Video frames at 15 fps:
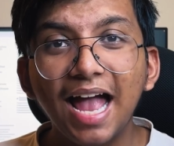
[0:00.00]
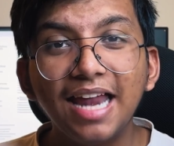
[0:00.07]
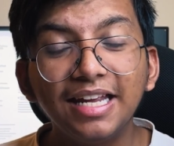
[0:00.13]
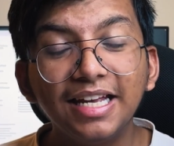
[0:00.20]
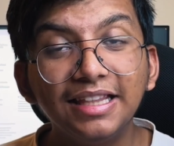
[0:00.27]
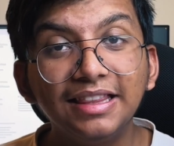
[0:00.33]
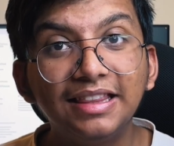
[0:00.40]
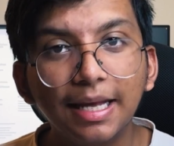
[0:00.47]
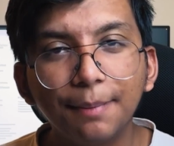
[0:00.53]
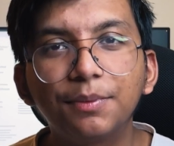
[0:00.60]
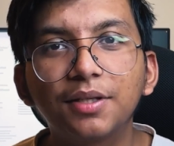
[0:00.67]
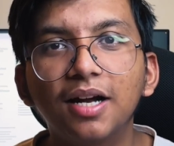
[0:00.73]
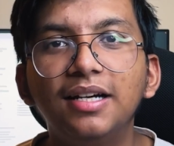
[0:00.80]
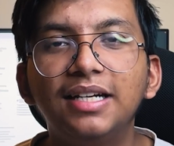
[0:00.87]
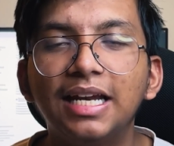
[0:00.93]
and
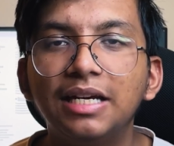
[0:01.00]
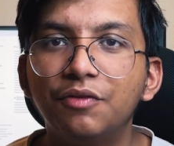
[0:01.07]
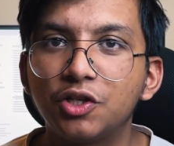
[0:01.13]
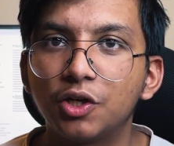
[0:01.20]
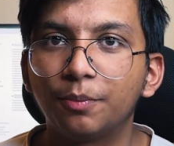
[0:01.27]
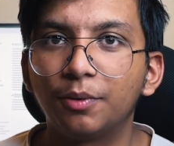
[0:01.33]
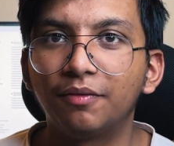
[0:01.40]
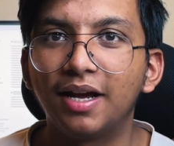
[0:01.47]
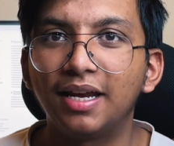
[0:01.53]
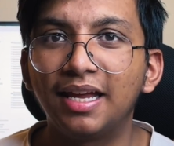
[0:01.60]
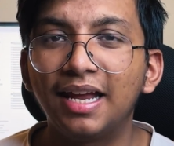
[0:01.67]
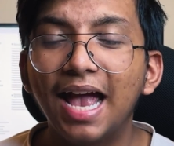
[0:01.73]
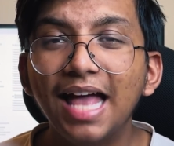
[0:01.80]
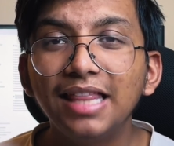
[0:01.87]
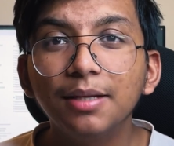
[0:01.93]
in-depth content which you're
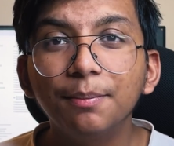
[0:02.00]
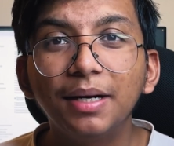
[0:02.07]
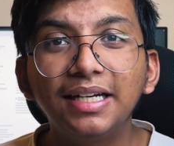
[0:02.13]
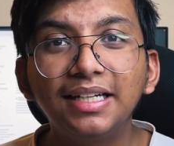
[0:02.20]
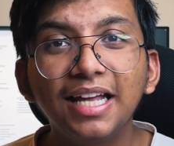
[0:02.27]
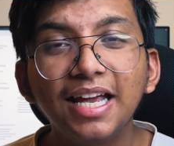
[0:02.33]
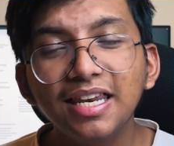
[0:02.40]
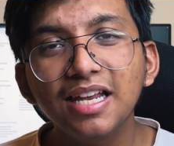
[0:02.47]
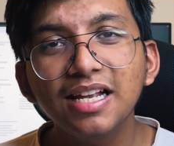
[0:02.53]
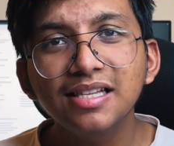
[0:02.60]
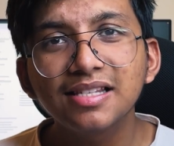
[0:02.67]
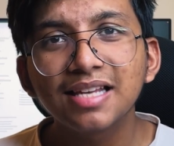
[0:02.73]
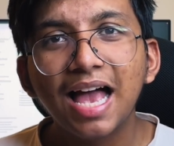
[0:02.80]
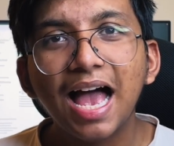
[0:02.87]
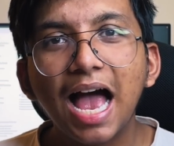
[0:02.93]
providing, and the
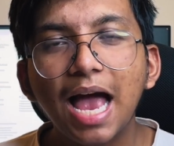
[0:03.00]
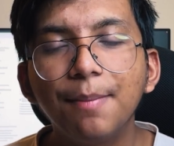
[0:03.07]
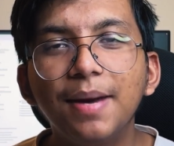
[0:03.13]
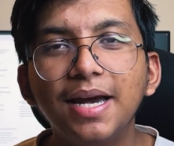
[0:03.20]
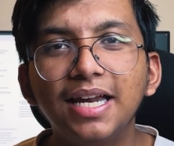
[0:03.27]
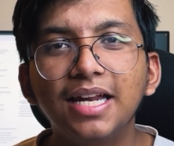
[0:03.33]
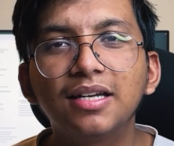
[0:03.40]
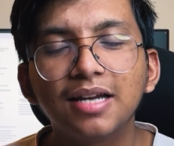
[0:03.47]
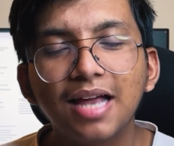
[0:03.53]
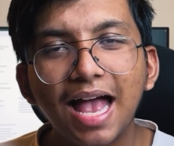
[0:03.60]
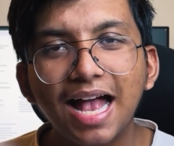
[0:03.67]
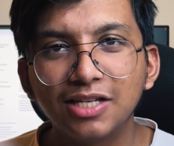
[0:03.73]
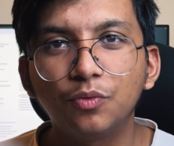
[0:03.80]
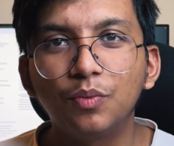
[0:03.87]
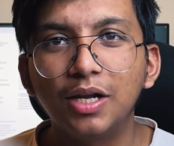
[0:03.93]
materials, I made it
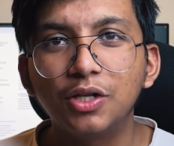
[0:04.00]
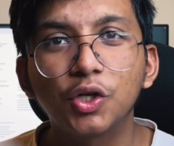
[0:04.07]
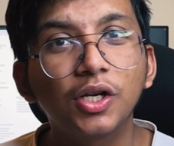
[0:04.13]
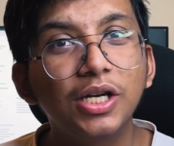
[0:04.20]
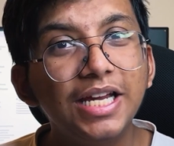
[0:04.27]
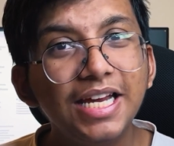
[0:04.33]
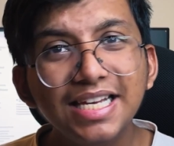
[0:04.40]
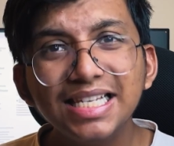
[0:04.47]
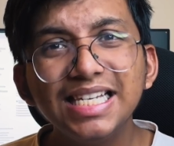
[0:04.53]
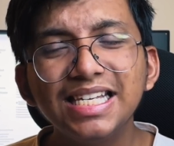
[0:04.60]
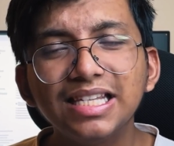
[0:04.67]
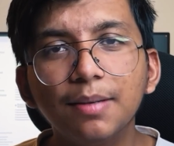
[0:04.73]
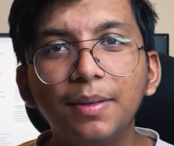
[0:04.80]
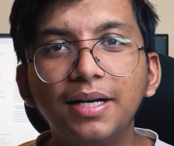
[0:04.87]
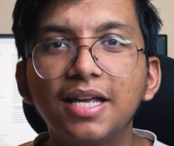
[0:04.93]
as well. So you can easily see
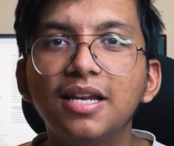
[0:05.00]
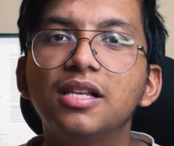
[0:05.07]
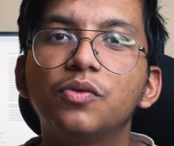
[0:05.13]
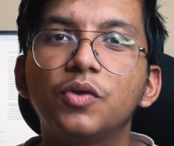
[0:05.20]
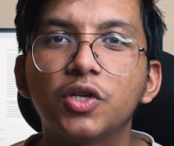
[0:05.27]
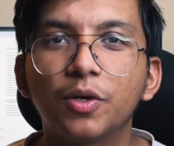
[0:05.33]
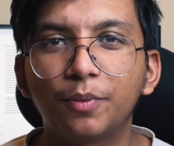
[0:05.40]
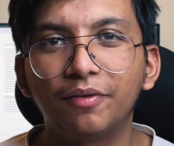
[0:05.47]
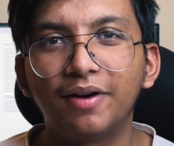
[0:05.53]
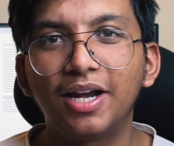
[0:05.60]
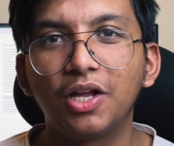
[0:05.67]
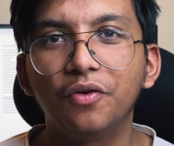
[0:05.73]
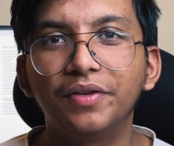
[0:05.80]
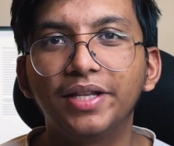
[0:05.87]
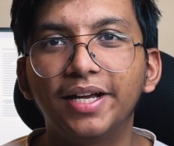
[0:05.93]
the materials which you're
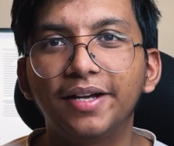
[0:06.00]
providing over there.